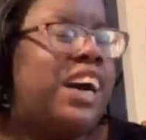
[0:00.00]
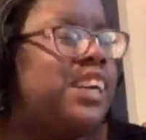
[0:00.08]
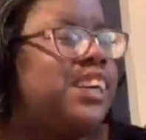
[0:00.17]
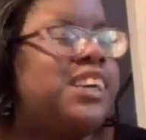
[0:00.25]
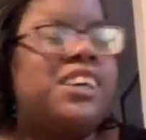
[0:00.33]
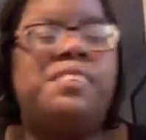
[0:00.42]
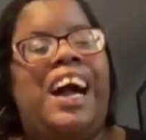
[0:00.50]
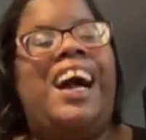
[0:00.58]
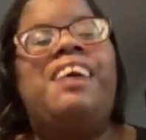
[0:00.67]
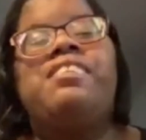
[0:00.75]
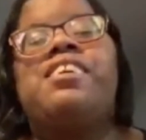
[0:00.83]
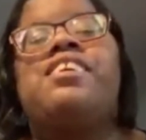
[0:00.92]

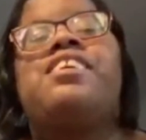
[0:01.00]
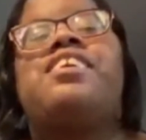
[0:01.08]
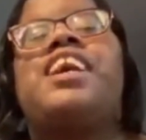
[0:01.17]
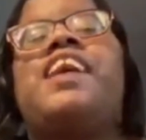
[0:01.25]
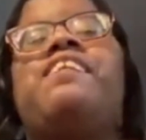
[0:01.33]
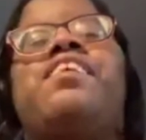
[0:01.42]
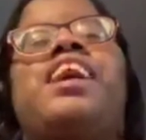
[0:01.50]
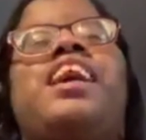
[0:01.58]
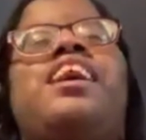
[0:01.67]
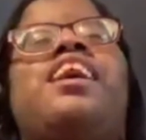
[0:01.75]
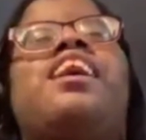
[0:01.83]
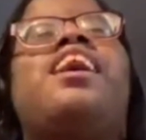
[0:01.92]
I'm so thankful
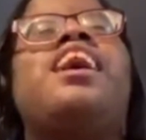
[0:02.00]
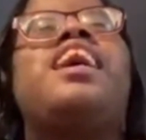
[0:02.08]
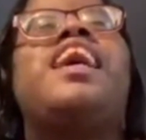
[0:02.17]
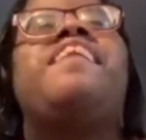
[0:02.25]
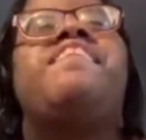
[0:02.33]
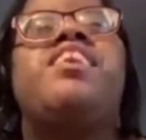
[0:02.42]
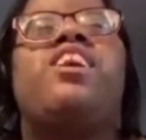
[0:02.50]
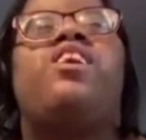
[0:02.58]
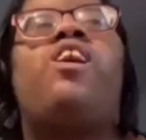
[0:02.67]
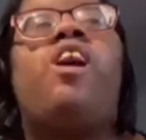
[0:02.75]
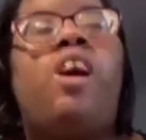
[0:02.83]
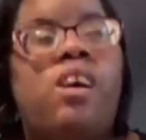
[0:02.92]
that God gave me a
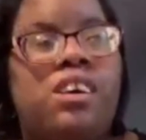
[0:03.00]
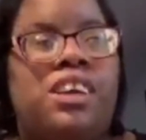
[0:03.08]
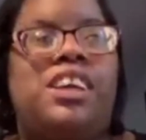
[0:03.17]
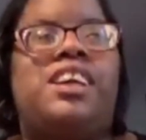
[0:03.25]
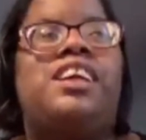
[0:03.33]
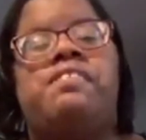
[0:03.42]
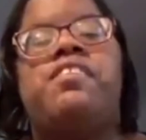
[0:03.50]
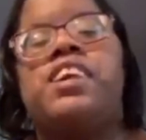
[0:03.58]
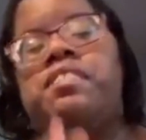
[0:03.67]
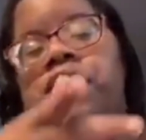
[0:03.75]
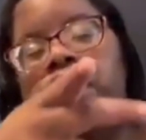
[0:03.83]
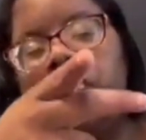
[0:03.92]
calling to
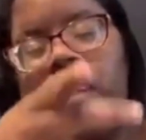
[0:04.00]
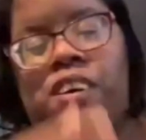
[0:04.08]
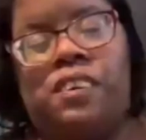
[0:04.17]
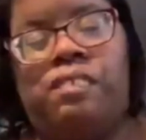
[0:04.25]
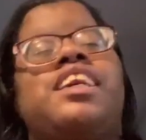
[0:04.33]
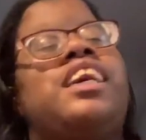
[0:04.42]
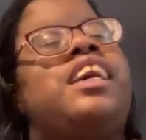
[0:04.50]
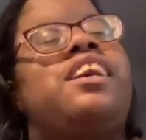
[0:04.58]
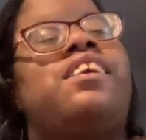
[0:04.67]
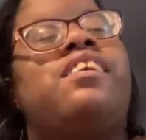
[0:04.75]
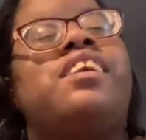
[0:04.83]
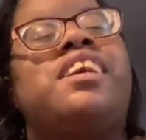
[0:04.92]
motivate y'all. So, you
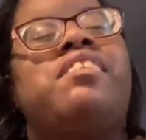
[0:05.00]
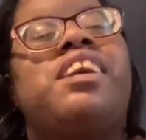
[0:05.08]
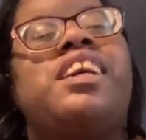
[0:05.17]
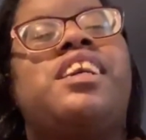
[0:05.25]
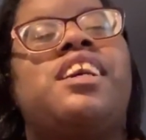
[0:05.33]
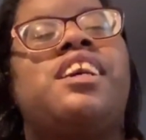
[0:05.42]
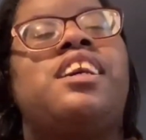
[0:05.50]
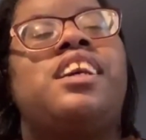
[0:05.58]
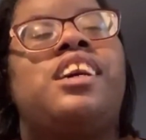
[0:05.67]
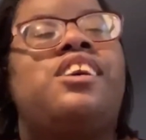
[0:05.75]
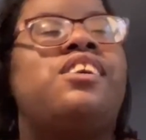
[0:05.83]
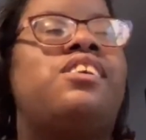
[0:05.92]
know, let nobody tell you
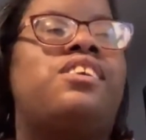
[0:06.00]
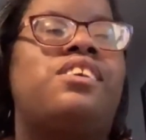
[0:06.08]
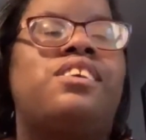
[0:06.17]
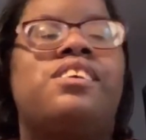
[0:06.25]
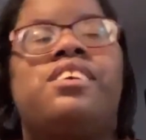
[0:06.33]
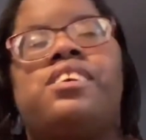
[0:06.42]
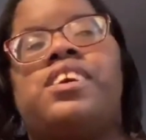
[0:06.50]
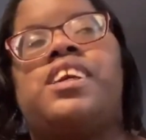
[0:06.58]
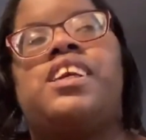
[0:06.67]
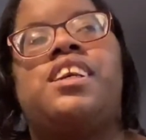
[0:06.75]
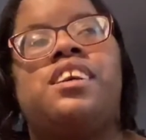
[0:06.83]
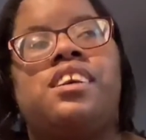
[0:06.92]
that your goals are
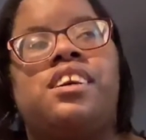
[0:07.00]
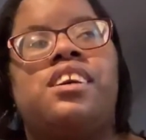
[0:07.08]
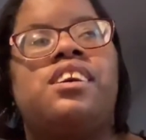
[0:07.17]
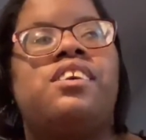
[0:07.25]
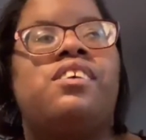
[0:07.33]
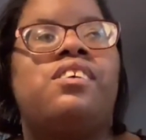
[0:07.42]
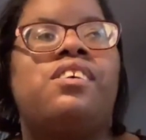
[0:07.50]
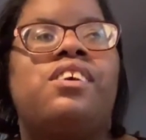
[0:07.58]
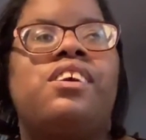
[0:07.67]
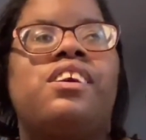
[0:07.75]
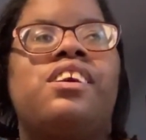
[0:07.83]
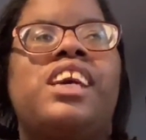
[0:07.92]
silly
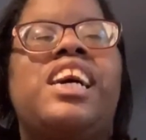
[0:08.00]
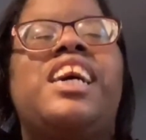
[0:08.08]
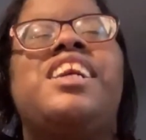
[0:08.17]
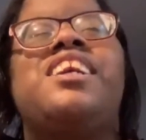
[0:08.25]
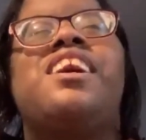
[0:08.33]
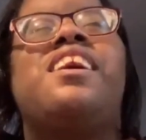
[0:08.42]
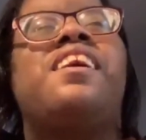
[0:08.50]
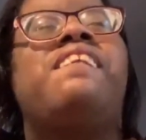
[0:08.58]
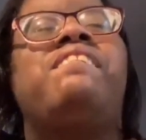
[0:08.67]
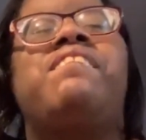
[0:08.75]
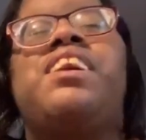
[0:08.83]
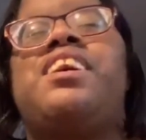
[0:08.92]
or they are
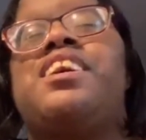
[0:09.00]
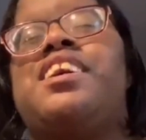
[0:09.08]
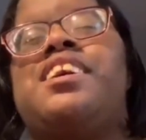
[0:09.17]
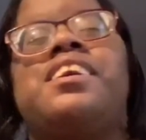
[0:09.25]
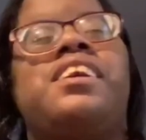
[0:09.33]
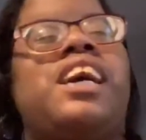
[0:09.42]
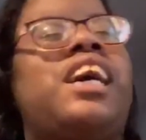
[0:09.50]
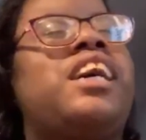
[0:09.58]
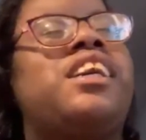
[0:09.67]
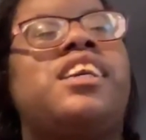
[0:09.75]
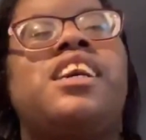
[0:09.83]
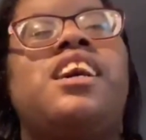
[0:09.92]
dumb, because they're not.
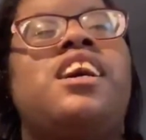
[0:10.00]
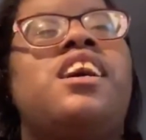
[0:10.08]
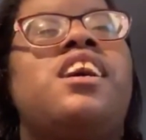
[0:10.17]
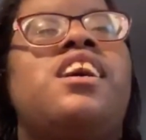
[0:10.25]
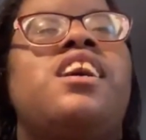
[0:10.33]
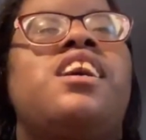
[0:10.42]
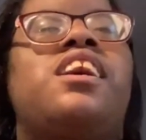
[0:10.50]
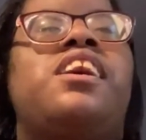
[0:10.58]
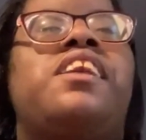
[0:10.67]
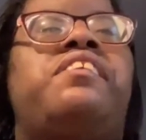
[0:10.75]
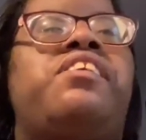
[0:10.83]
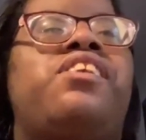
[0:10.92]

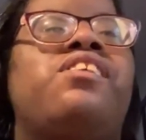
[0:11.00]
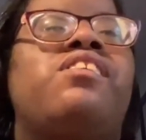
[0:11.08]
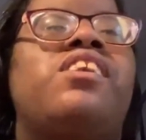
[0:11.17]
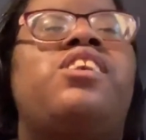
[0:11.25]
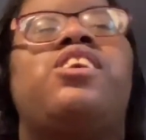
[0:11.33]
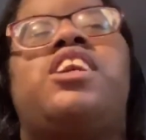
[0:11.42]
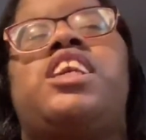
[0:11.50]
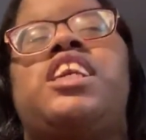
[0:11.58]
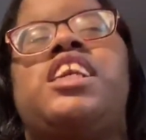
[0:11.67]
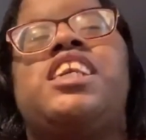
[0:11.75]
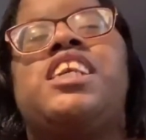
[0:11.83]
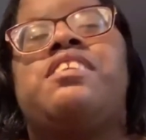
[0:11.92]
If you want to
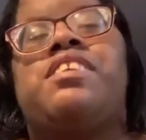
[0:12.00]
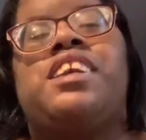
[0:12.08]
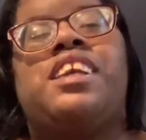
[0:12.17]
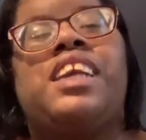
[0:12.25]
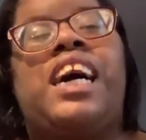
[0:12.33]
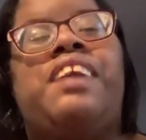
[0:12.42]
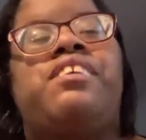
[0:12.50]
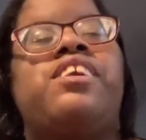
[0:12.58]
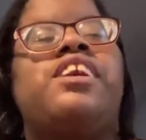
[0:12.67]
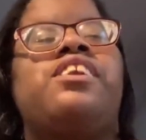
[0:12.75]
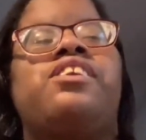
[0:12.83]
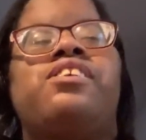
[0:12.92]
achieve something in life, you
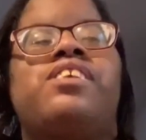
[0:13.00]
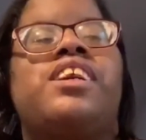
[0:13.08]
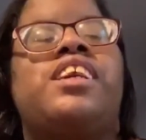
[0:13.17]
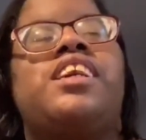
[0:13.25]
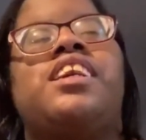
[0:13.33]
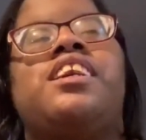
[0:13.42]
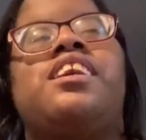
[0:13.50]
can do it.